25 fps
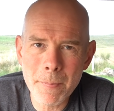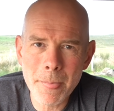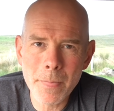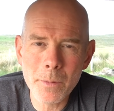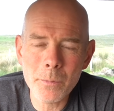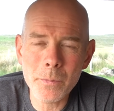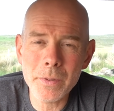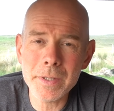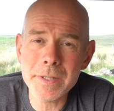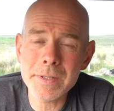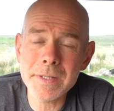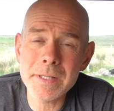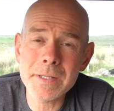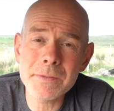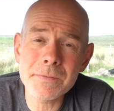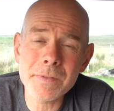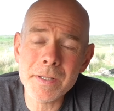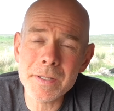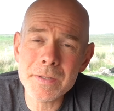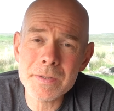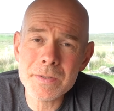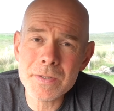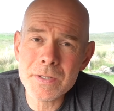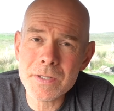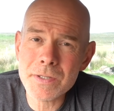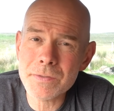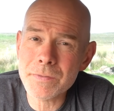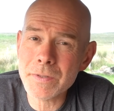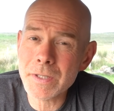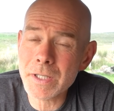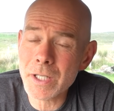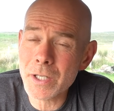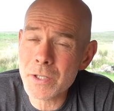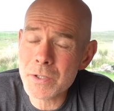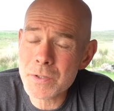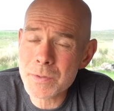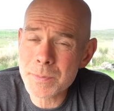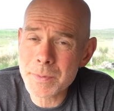one of the advantages of a
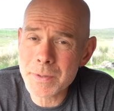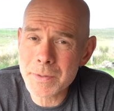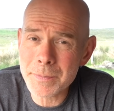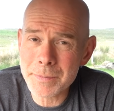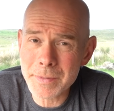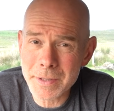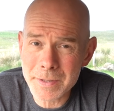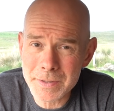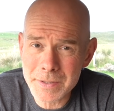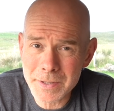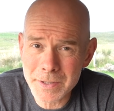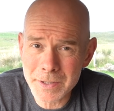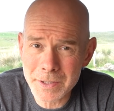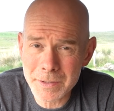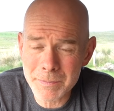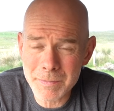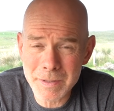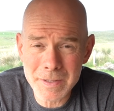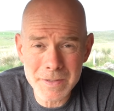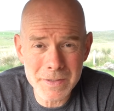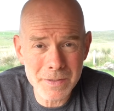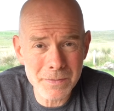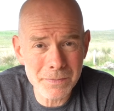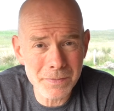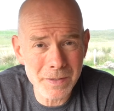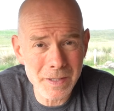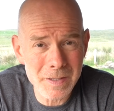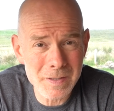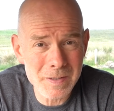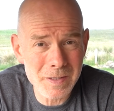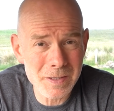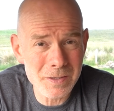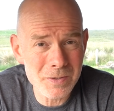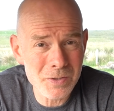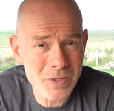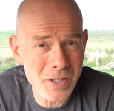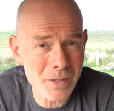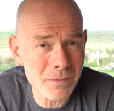coach-built motorhome is the fact
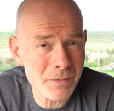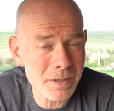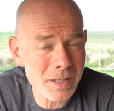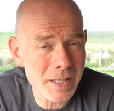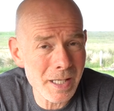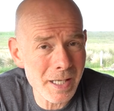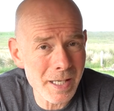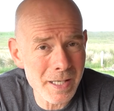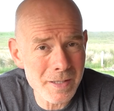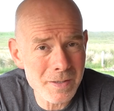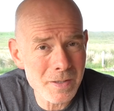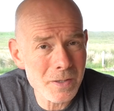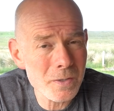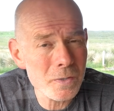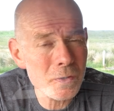it generally has